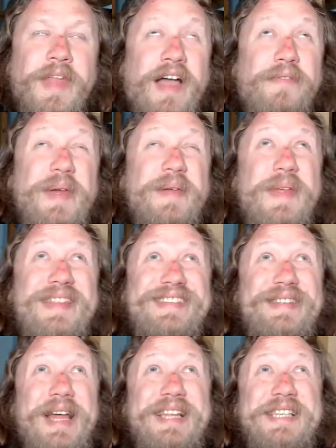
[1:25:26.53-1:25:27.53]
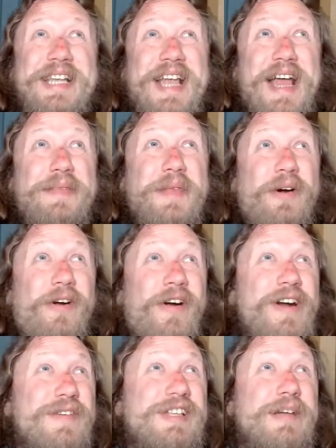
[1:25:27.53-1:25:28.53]
I think that's like at the
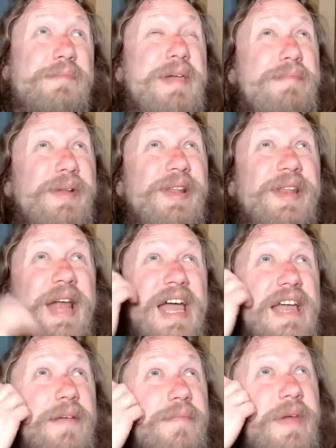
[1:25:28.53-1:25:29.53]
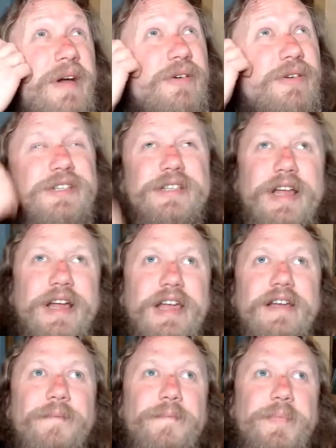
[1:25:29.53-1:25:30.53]
heart of it. Like people like those
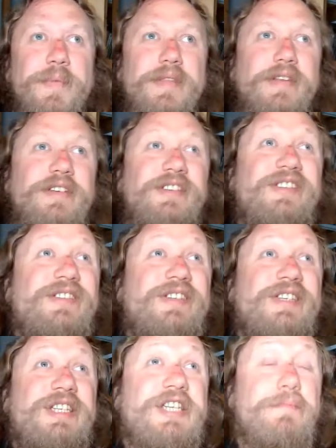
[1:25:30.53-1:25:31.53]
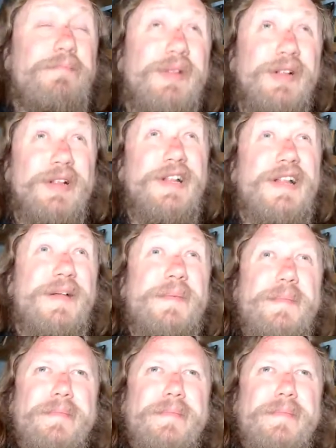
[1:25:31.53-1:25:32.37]
like simple